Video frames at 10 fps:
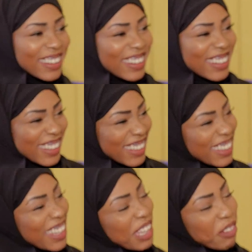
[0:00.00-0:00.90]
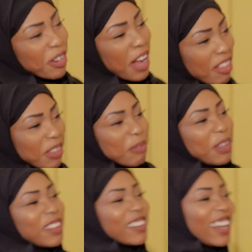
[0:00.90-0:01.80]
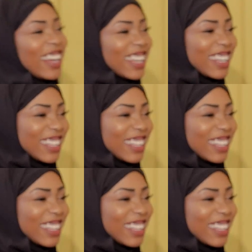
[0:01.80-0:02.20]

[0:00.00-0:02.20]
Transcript: Hi, thank you for having me tonight.